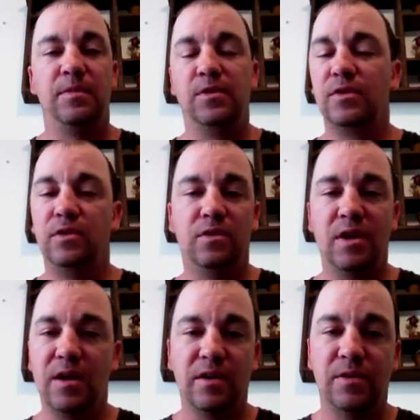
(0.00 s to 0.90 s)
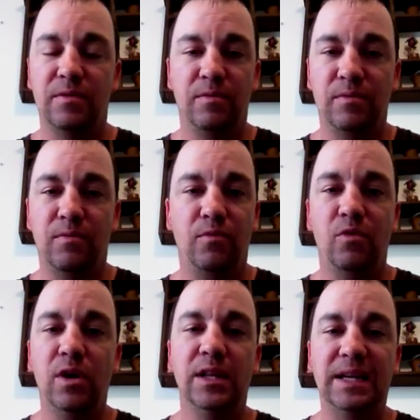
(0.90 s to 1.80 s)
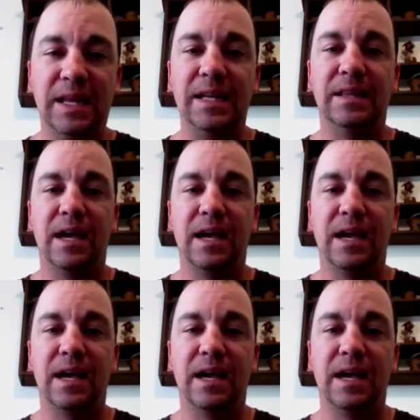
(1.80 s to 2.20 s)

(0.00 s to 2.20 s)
you're not going to really need